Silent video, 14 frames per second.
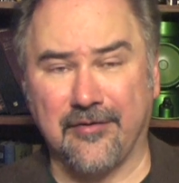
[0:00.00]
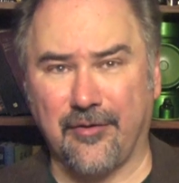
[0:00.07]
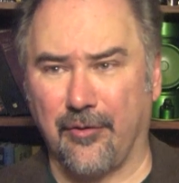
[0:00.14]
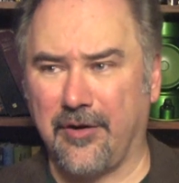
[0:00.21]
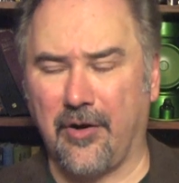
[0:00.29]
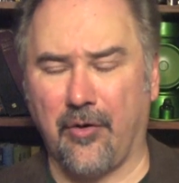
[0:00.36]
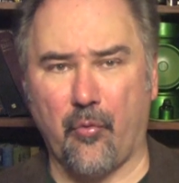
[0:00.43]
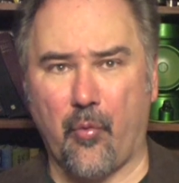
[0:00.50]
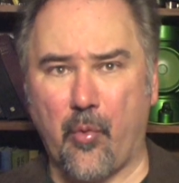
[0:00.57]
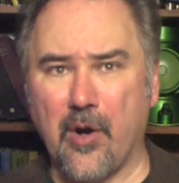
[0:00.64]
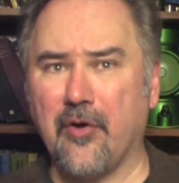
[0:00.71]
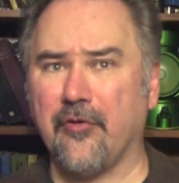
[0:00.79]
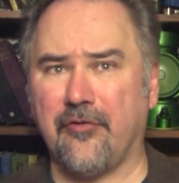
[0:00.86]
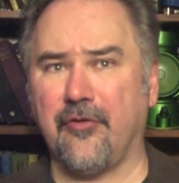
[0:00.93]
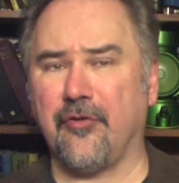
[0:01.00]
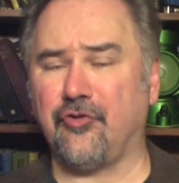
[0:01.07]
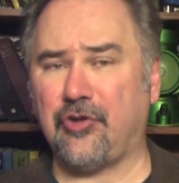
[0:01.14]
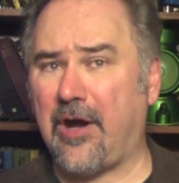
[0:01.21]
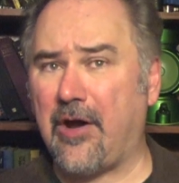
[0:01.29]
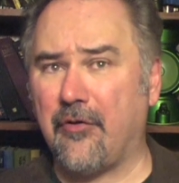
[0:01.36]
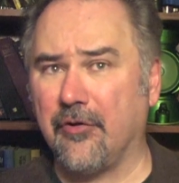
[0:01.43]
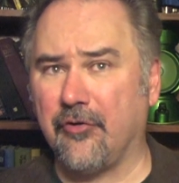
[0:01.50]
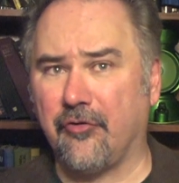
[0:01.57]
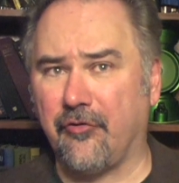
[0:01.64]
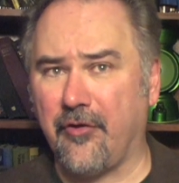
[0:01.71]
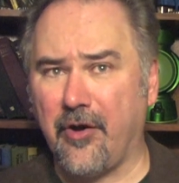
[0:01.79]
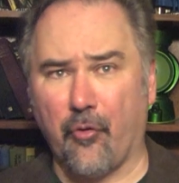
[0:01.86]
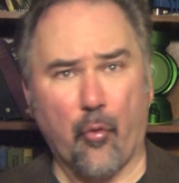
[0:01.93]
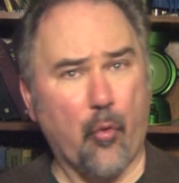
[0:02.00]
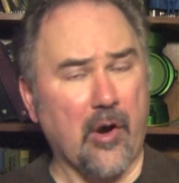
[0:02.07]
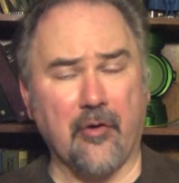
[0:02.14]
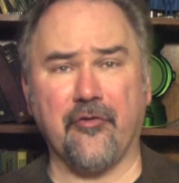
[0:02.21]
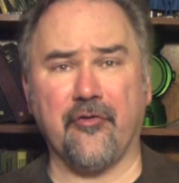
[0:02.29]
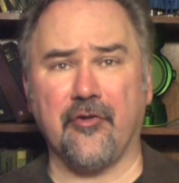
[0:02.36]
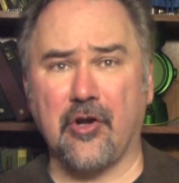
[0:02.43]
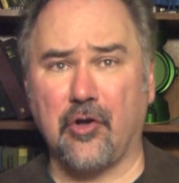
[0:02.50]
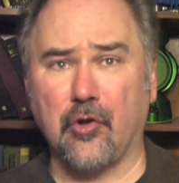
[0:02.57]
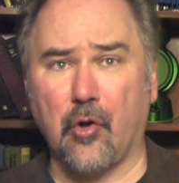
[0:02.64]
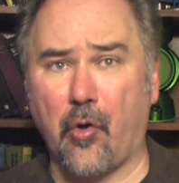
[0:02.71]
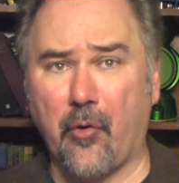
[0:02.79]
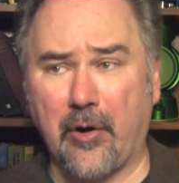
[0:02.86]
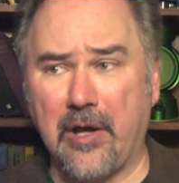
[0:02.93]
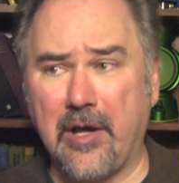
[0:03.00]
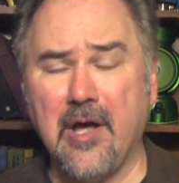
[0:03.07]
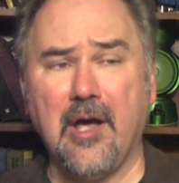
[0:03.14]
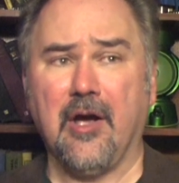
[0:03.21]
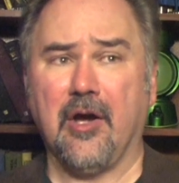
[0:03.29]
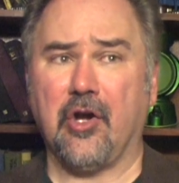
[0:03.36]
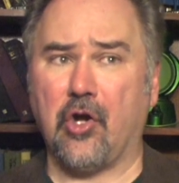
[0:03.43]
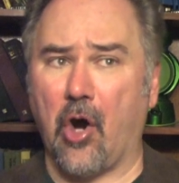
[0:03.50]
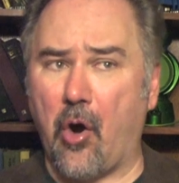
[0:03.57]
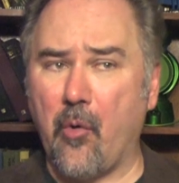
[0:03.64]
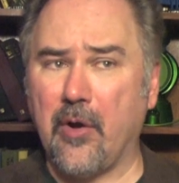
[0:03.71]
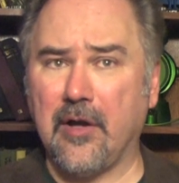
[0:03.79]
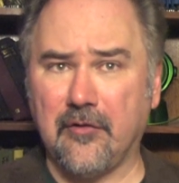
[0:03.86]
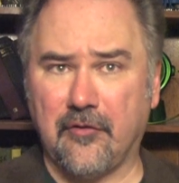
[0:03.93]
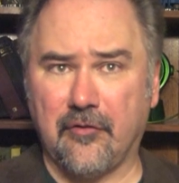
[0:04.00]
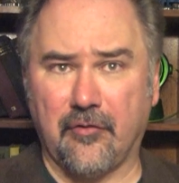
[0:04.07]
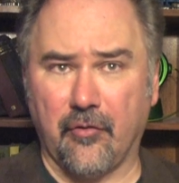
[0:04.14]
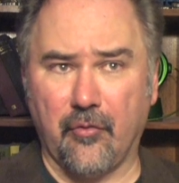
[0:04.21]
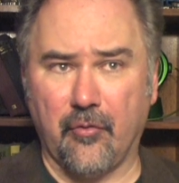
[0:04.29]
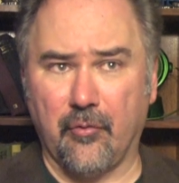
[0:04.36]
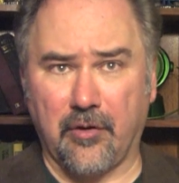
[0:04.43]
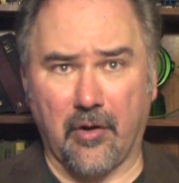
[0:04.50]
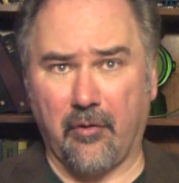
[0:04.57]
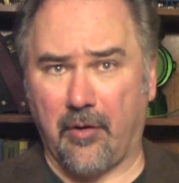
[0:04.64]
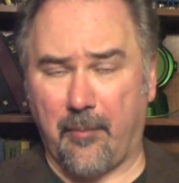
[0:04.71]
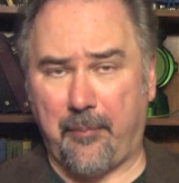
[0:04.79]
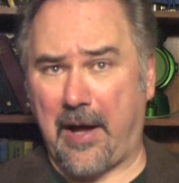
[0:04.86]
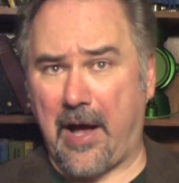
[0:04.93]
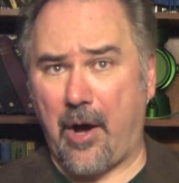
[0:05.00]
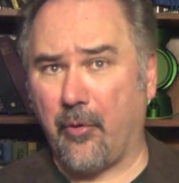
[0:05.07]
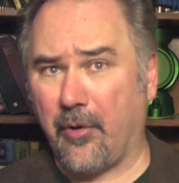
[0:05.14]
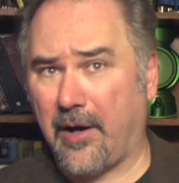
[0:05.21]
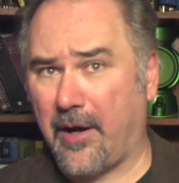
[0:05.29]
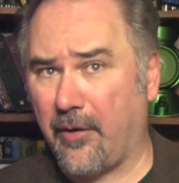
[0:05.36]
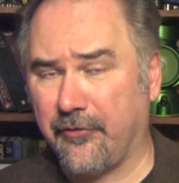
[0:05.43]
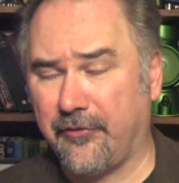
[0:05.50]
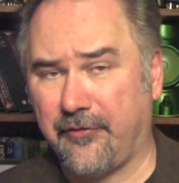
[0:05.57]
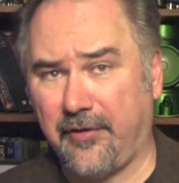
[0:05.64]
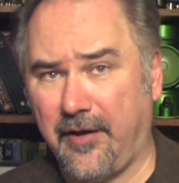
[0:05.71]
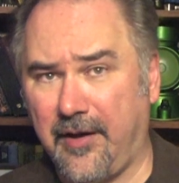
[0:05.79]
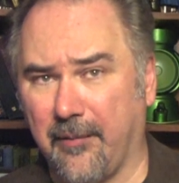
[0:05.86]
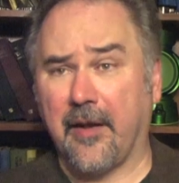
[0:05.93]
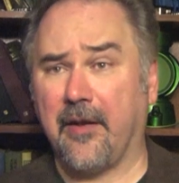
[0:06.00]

So, you know, where's the challenge there? Where's the glory going to you know a powerhouse team.